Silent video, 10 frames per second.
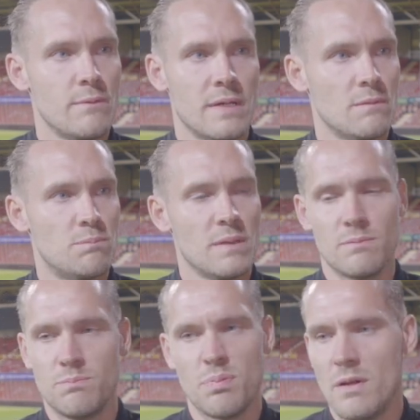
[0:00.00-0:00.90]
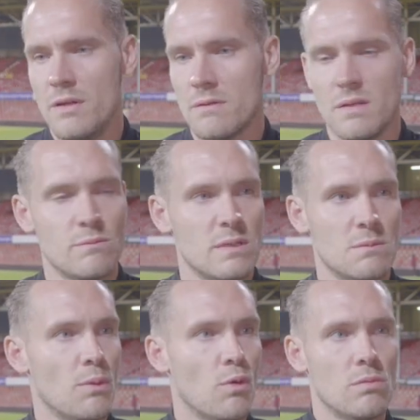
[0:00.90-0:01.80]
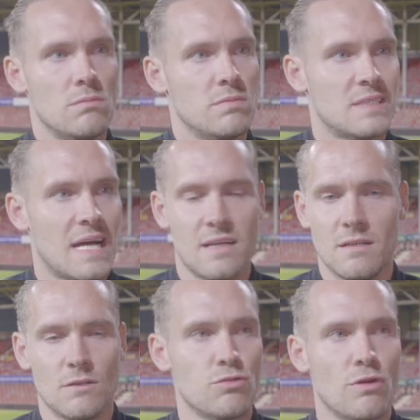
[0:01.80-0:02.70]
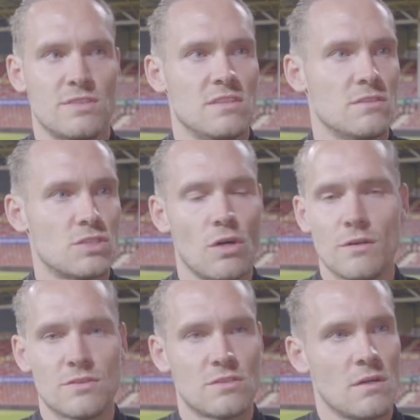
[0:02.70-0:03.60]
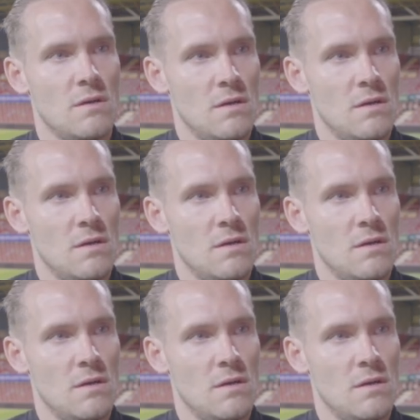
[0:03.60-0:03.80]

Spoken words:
We could be brilliant and with the ball, attacking, crosses, shots.